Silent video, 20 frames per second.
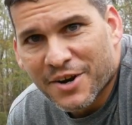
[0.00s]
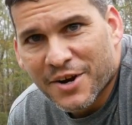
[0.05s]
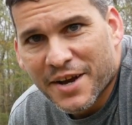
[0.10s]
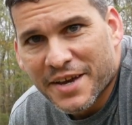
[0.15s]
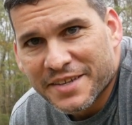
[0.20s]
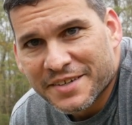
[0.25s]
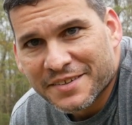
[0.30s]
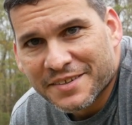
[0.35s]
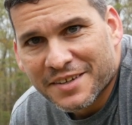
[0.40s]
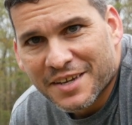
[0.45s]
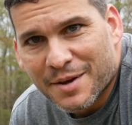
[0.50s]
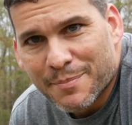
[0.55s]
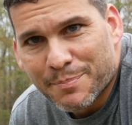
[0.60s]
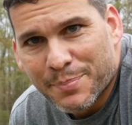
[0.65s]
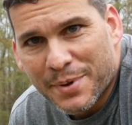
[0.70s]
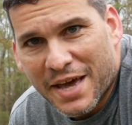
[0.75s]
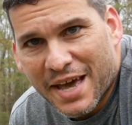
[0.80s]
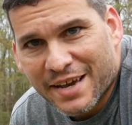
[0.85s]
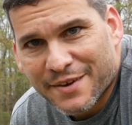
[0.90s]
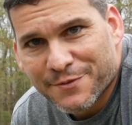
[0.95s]
right, I'm
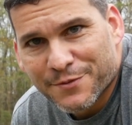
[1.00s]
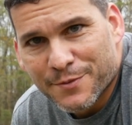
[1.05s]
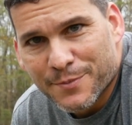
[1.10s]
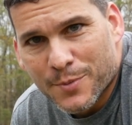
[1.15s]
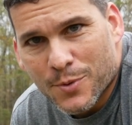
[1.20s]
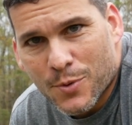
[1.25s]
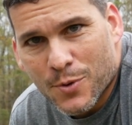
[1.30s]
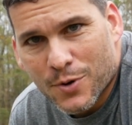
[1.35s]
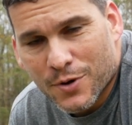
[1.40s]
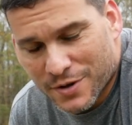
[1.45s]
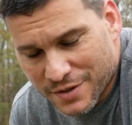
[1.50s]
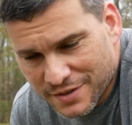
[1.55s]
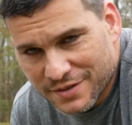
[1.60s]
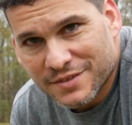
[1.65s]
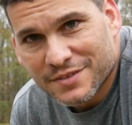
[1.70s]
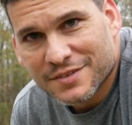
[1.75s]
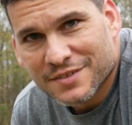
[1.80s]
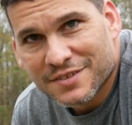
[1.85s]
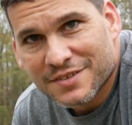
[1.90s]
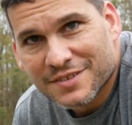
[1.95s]
back for more.
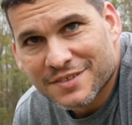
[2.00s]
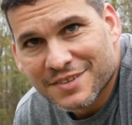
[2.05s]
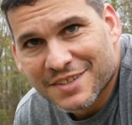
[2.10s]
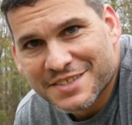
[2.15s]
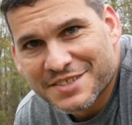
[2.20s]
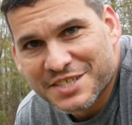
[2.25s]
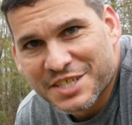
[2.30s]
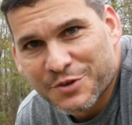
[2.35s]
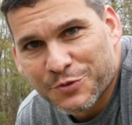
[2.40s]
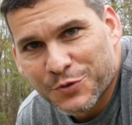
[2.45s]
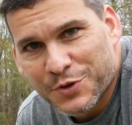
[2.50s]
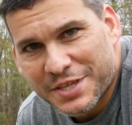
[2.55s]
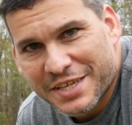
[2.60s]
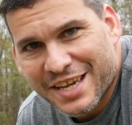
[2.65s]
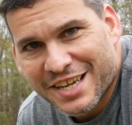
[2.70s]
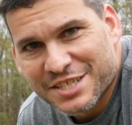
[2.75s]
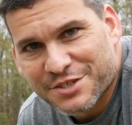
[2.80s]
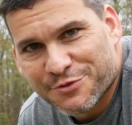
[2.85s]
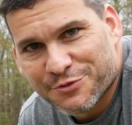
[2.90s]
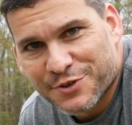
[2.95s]
Let's see if we can
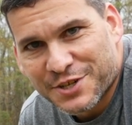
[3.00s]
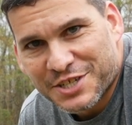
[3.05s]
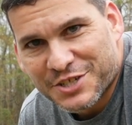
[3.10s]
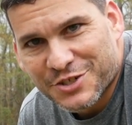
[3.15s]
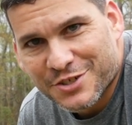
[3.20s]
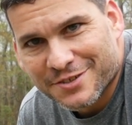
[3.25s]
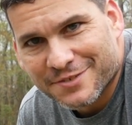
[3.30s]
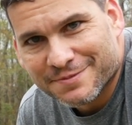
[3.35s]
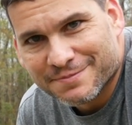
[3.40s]
catch fish.